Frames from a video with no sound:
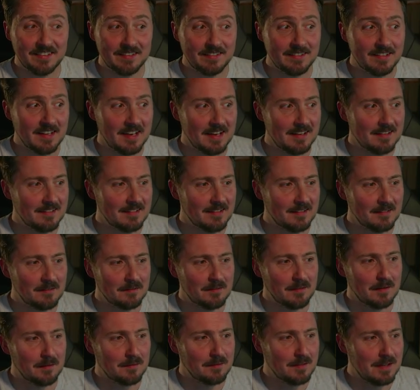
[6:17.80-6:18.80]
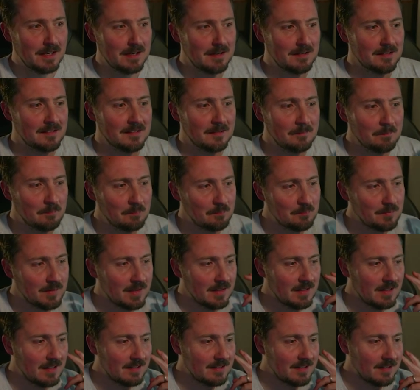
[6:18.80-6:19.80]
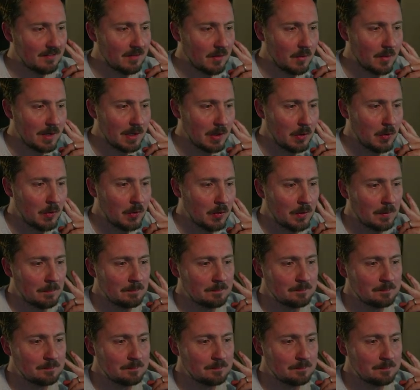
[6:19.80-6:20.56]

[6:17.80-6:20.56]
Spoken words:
10s and 15s. Let's have a wee look.